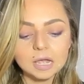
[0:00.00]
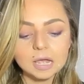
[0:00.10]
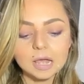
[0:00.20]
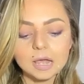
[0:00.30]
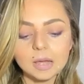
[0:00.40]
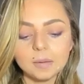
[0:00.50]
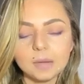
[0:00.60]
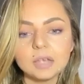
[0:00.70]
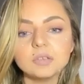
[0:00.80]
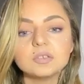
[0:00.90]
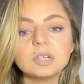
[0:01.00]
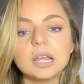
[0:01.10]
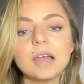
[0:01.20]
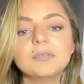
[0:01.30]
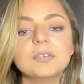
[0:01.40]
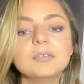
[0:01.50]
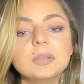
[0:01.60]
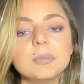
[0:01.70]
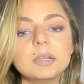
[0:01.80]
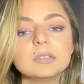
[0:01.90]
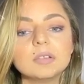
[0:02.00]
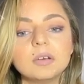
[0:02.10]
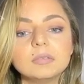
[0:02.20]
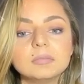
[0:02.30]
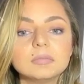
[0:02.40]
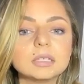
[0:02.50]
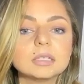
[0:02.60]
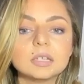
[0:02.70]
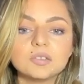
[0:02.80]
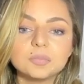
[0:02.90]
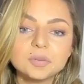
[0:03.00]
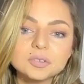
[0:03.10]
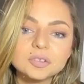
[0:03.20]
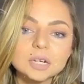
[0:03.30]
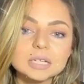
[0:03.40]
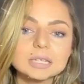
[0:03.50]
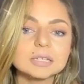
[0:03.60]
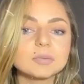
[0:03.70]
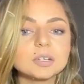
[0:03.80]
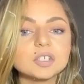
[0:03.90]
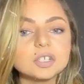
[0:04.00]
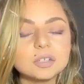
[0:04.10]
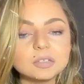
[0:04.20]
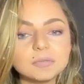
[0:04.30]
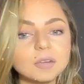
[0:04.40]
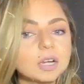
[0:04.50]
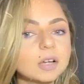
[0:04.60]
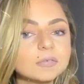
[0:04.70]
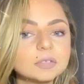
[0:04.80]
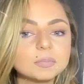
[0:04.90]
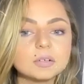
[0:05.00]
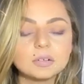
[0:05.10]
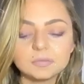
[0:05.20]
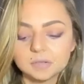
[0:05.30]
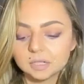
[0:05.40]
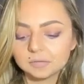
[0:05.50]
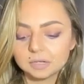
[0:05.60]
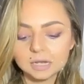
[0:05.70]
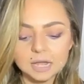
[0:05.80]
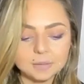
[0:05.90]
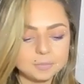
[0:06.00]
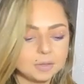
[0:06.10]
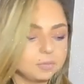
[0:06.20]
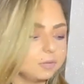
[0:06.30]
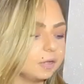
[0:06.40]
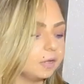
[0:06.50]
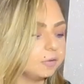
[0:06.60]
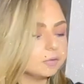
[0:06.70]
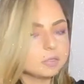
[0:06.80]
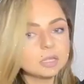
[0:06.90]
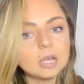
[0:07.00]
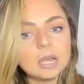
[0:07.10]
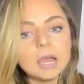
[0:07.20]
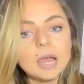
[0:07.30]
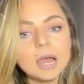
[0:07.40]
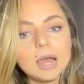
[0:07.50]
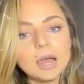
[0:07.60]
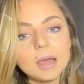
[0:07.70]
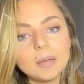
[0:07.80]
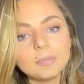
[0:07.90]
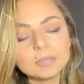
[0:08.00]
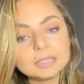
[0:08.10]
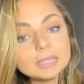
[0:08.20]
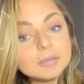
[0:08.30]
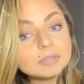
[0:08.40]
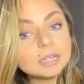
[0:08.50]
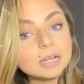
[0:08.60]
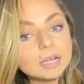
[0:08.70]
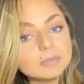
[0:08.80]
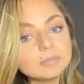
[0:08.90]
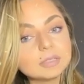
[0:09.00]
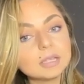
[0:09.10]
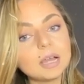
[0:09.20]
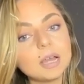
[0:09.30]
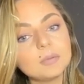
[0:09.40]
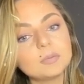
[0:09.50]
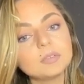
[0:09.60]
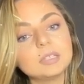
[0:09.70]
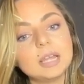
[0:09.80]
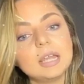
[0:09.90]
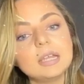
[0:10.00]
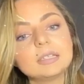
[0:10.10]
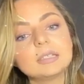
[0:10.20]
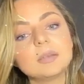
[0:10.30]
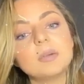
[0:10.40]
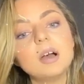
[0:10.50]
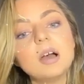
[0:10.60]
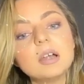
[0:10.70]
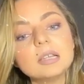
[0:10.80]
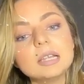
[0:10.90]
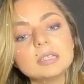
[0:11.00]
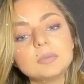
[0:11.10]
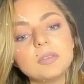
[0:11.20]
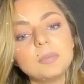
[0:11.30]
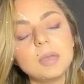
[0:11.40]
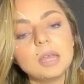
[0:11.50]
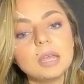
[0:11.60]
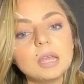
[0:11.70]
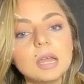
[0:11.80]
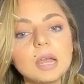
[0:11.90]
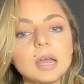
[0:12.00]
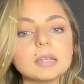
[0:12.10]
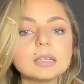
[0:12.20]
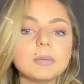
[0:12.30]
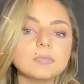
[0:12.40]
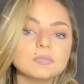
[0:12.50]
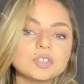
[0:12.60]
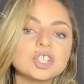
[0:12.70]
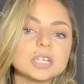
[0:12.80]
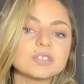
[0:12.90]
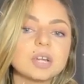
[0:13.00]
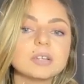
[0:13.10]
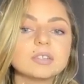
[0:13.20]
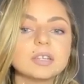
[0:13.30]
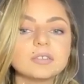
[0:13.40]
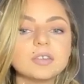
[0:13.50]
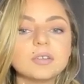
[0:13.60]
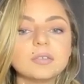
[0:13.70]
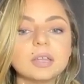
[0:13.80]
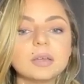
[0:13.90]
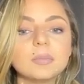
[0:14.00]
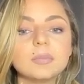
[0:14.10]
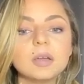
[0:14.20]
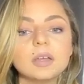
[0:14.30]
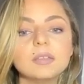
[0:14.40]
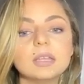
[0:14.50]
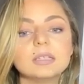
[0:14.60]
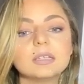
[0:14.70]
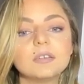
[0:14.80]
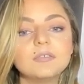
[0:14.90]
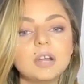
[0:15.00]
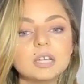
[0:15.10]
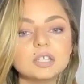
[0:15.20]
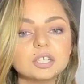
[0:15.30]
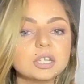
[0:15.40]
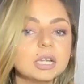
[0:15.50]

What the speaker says: I usually have 50mm on because I shoot portraits, that's what I shoot. I'm very comfortable, very, very happy with those. Sometimes I would take Sigma Art lens with me as I'm just trying to get to know them. These are fresh,